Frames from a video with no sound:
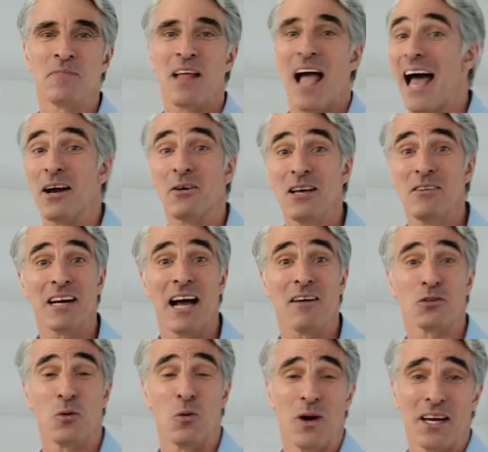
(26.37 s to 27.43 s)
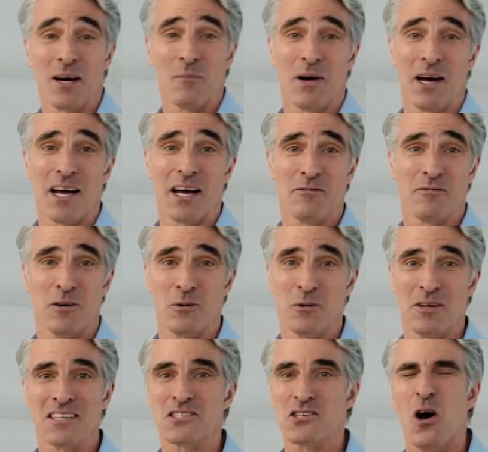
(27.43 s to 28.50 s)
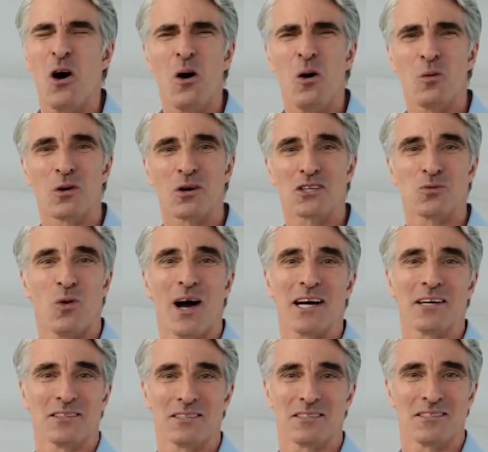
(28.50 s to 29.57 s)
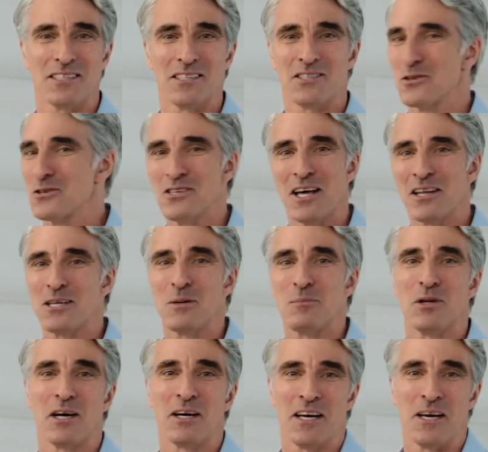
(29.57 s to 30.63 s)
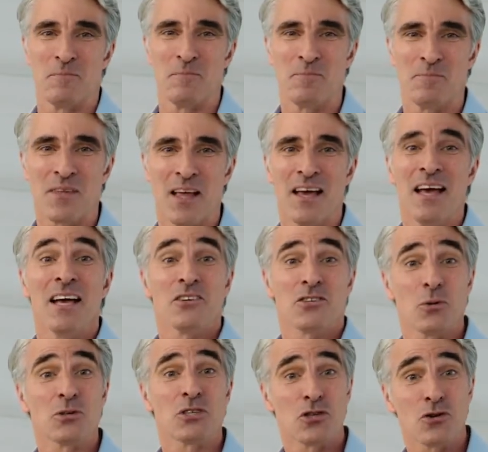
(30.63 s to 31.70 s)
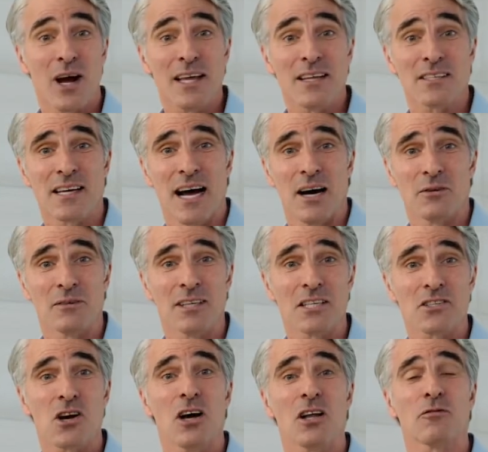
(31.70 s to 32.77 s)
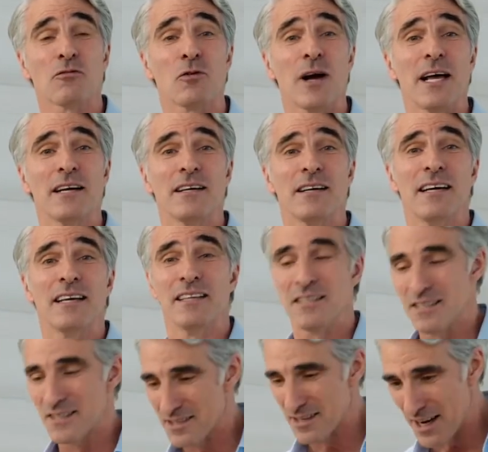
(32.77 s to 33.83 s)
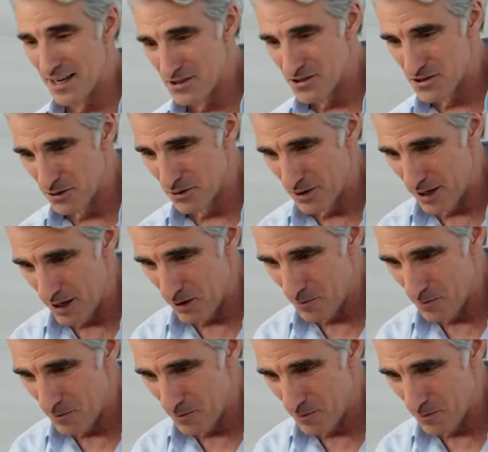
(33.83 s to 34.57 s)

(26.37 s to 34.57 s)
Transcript: I don't even have to wake up my iPhone. This all works wirelessly, so there's nothing to plug in. So to try this out, let's call a friend in the design studio.